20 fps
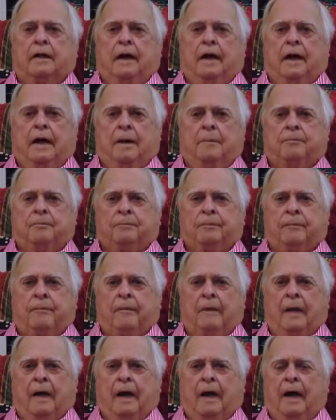time,
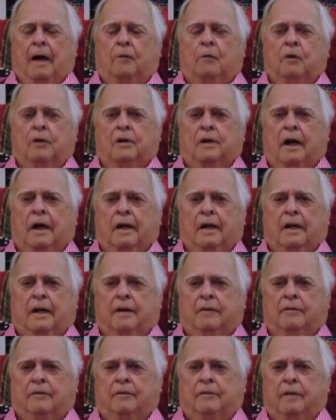I would not
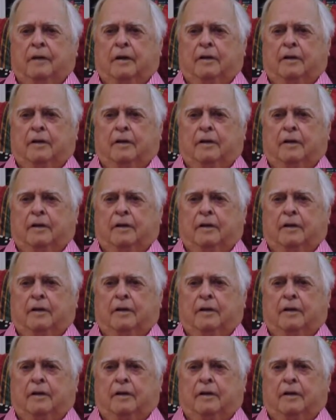have